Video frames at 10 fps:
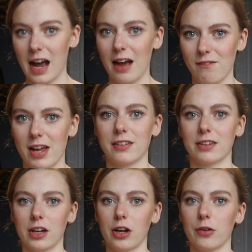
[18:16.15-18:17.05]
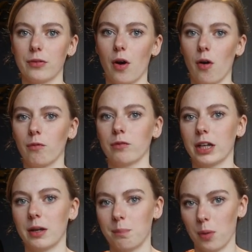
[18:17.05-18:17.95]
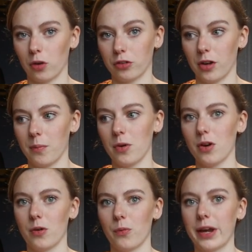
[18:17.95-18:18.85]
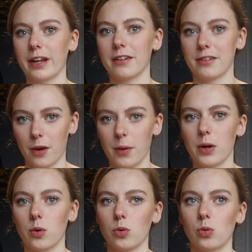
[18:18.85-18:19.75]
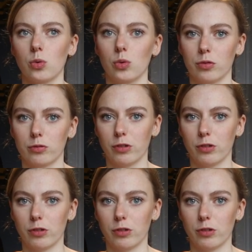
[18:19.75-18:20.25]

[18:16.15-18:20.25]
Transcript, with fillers: and then to go on the bottom we can sew it all